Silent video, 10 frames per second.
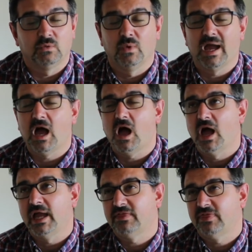where
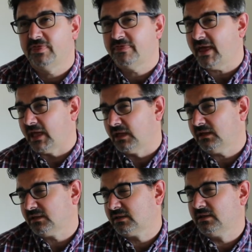I
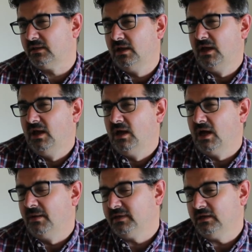think
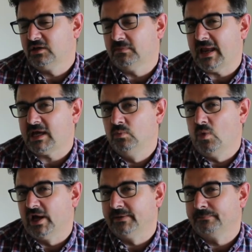I'm going to look at black and
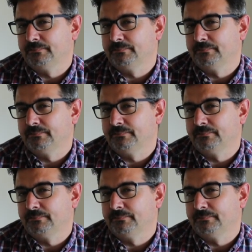white.